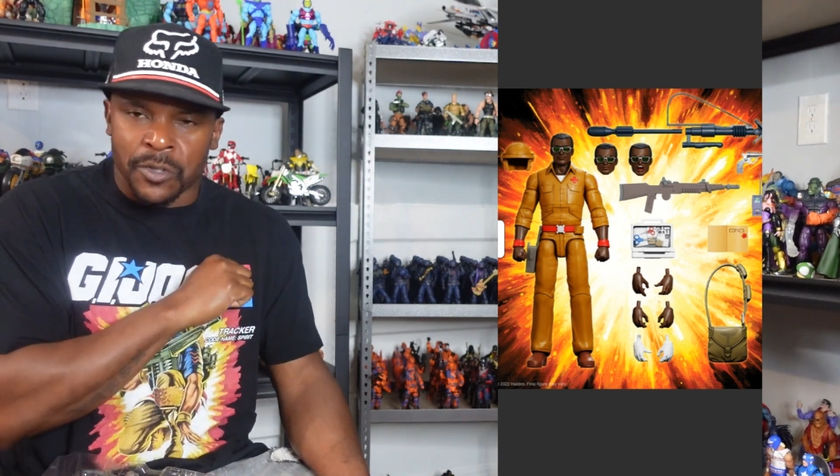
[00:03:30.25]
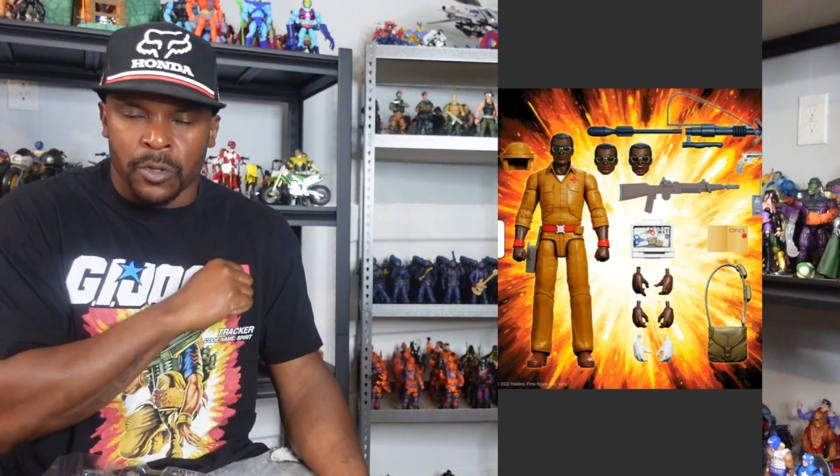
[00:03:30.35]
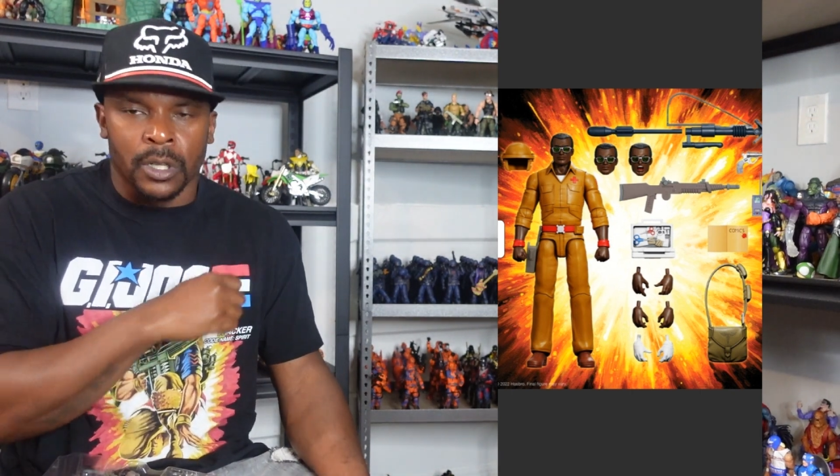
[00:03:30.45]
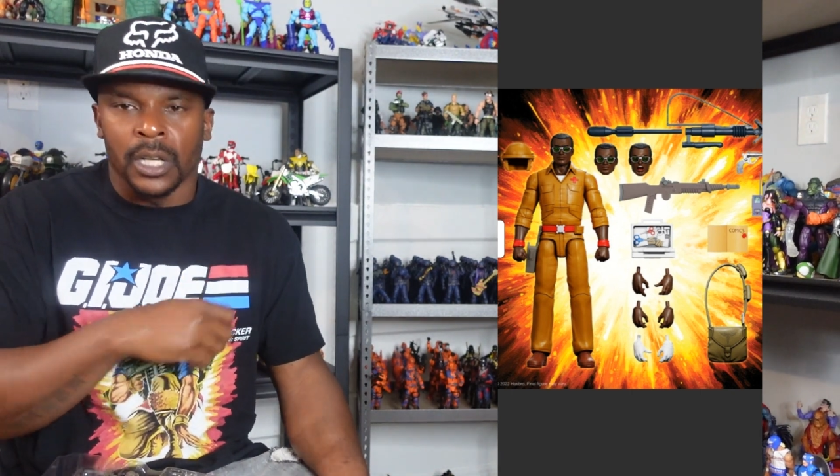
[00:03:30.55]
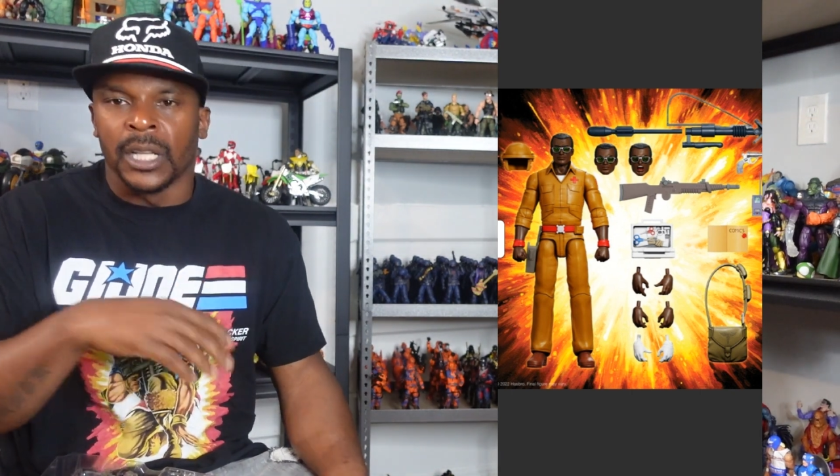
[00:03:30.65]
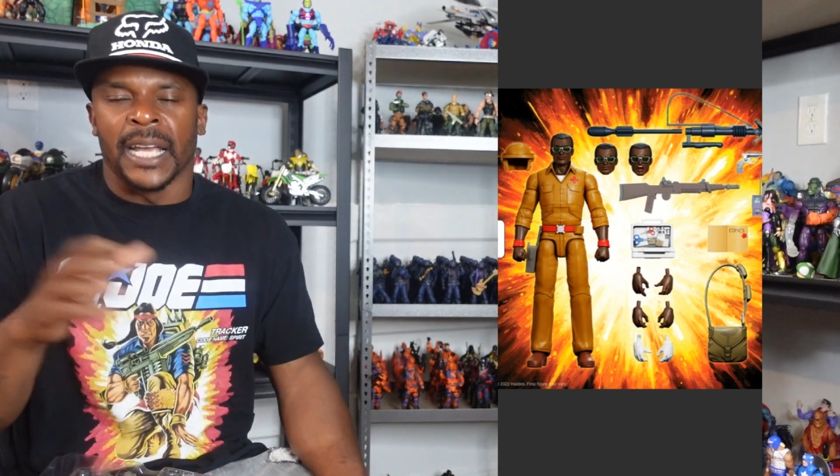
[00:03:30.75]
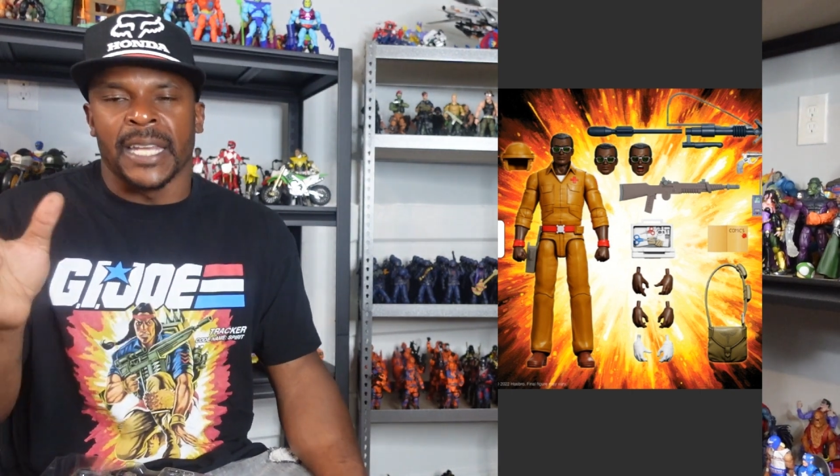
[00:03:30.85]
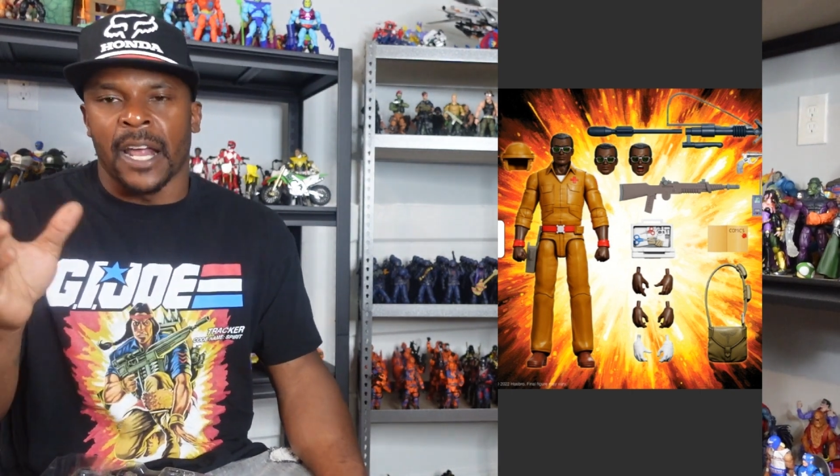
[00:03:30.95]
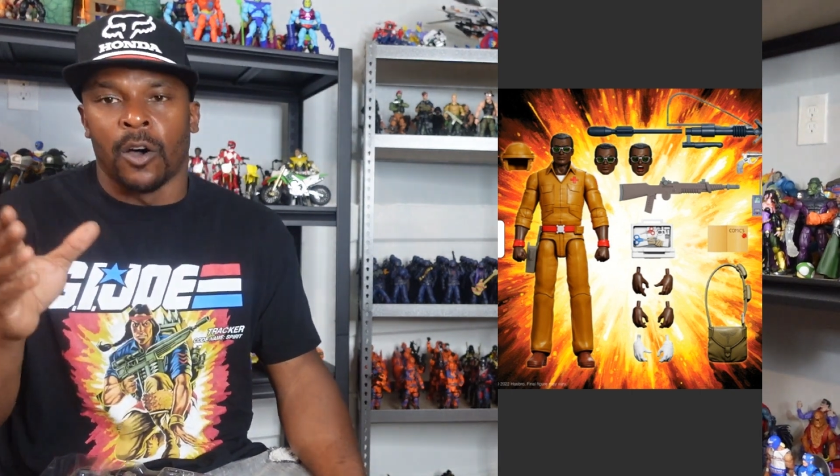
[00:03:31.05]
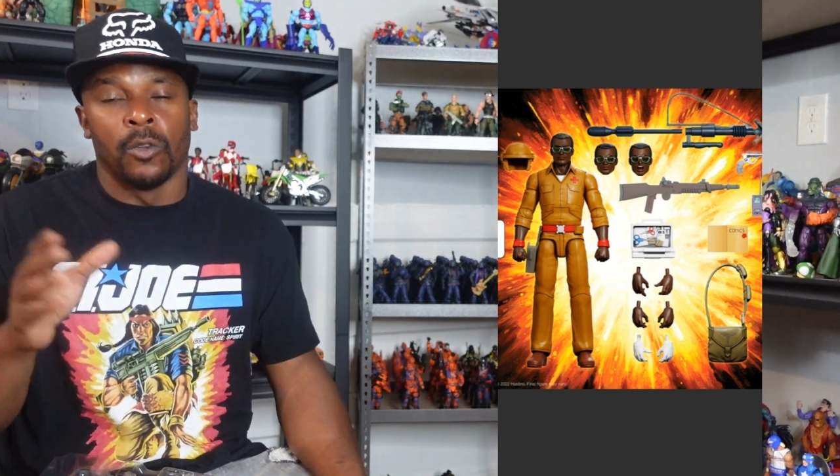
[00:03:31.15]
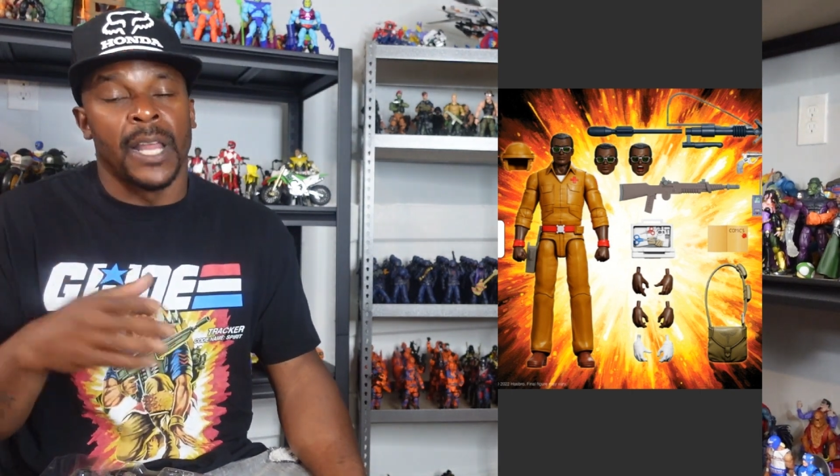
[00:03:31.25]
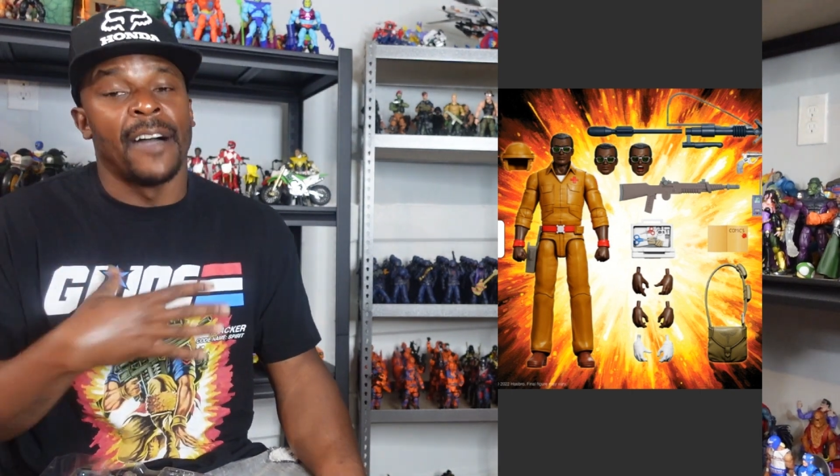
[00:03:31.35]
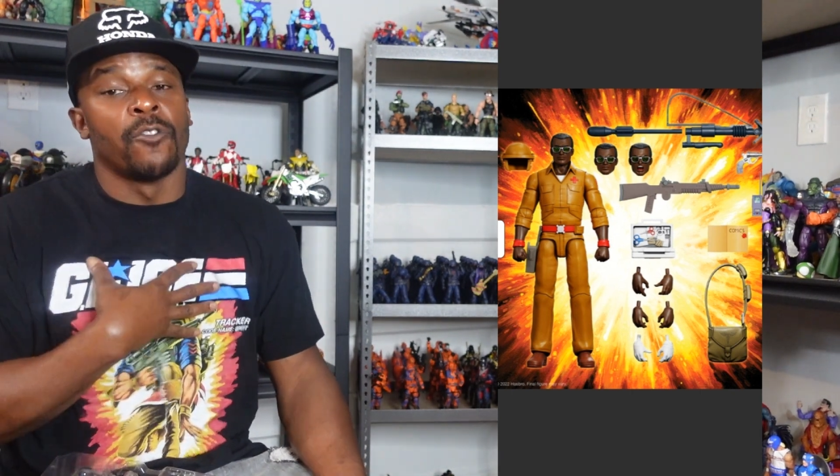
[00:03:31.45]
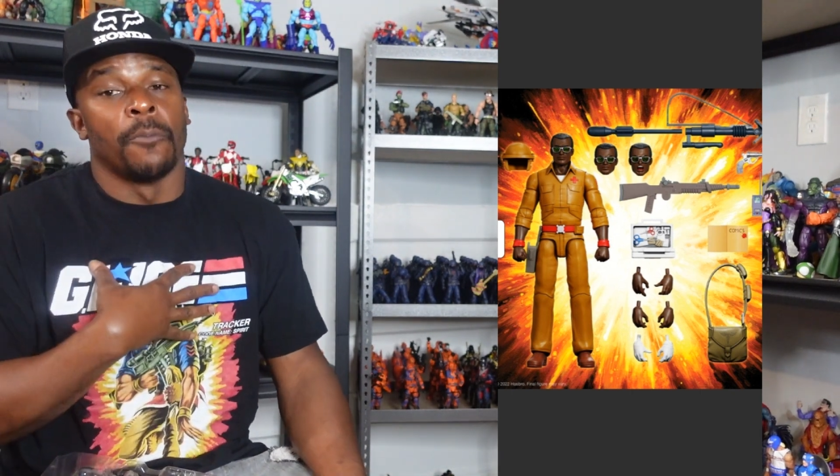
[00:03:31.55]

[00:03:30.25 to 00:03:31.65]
who are going to collect that whole line.